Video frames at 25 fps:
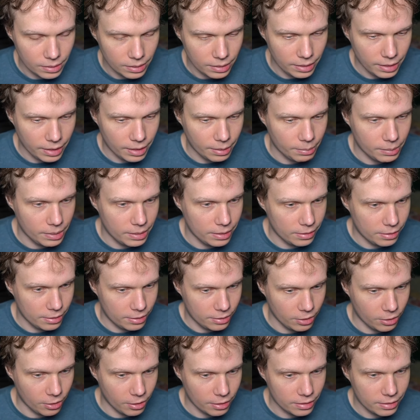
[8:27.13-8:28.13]
Yeah, when it
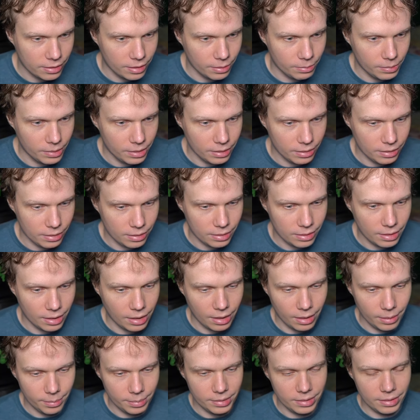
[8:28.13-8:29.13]
starts and when it
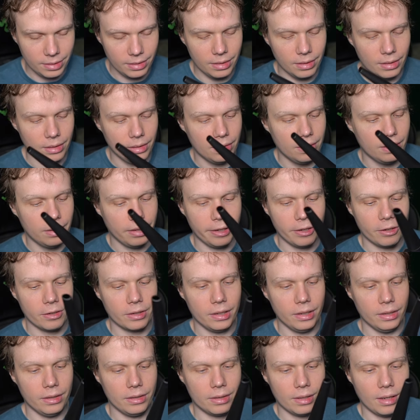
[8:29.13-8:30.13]
stops, the, the air
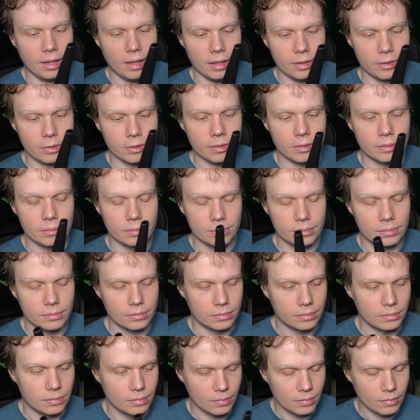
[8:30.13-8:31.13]
gets hotter.
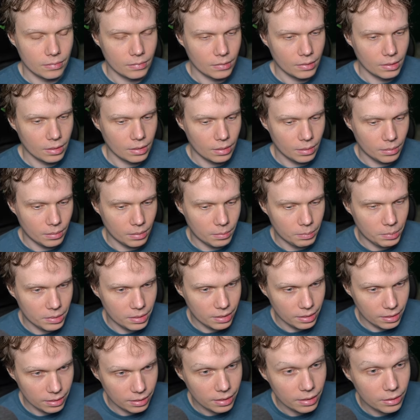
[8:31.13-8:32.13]
But
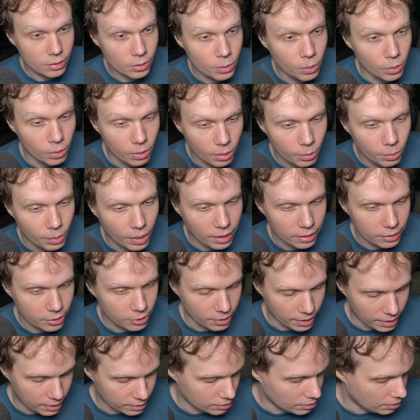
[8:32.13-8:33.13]
then it gets cool while you're
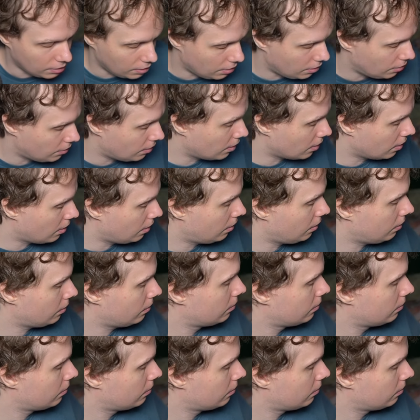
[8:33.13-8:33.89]
actually using it.